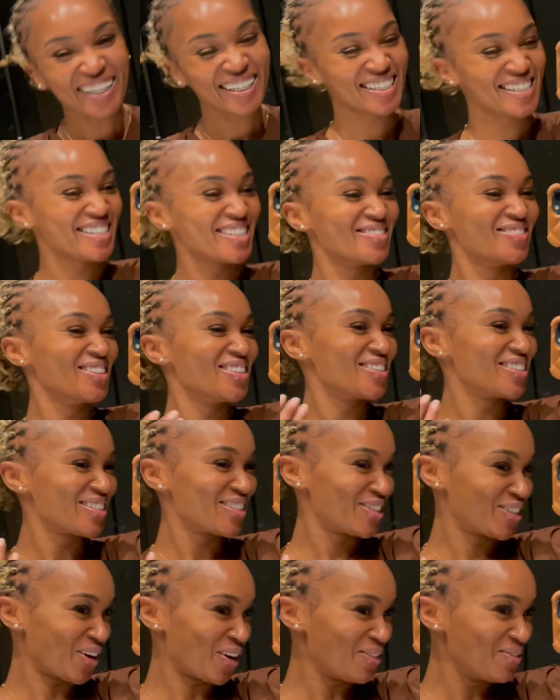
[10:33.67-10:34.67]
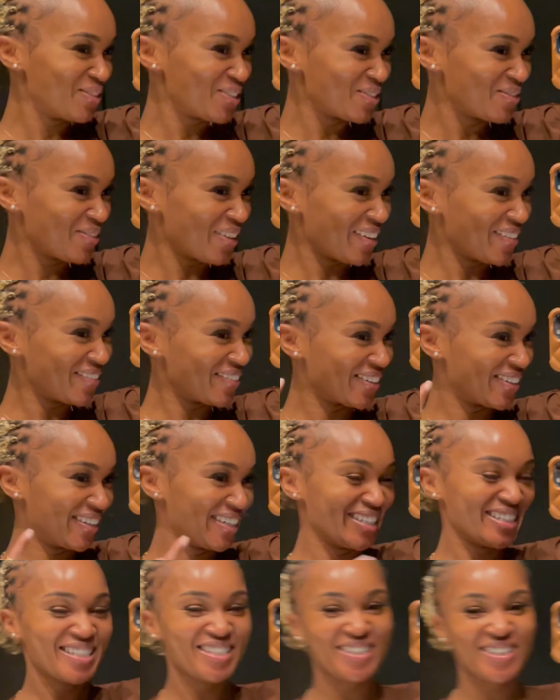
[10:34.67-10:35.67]
It's Dimitri's job to pay for
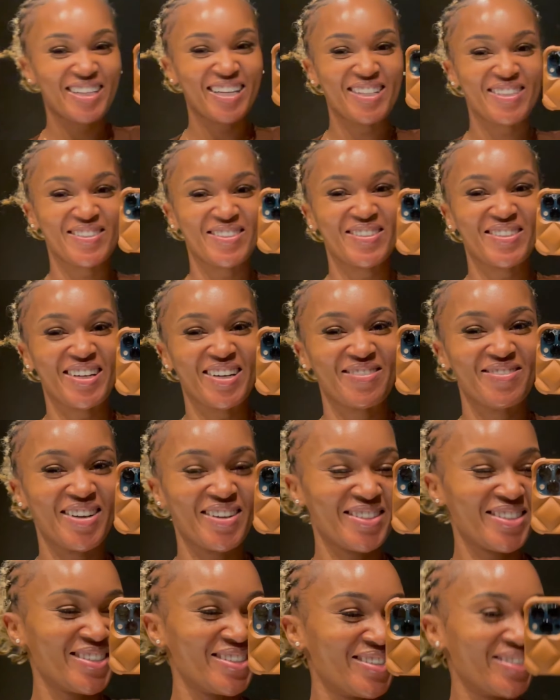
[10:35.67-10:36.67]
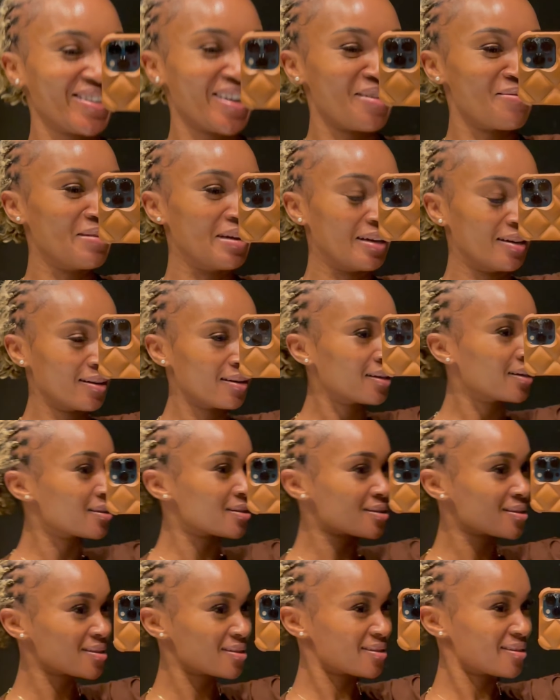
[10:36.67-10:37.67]
it. So that's what we're about to do. I mean,
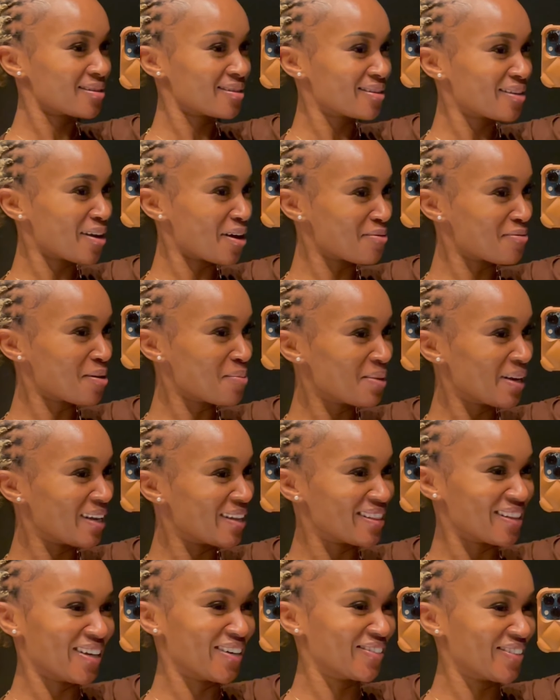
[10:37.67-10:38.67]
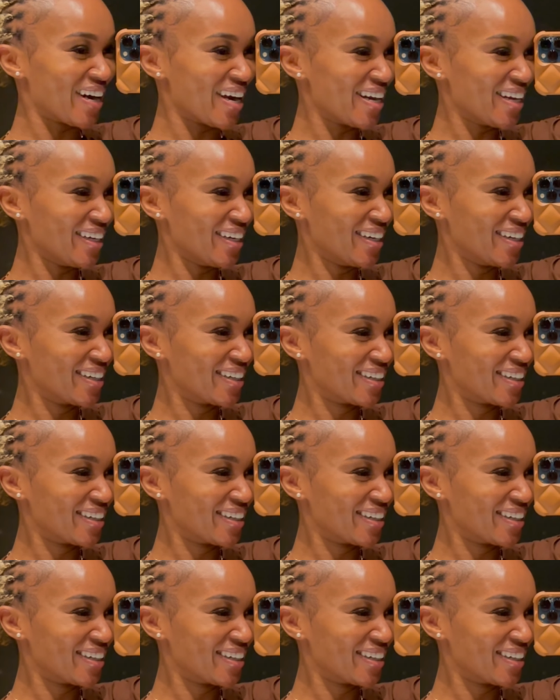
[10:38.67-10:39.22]
it's a family thing, right?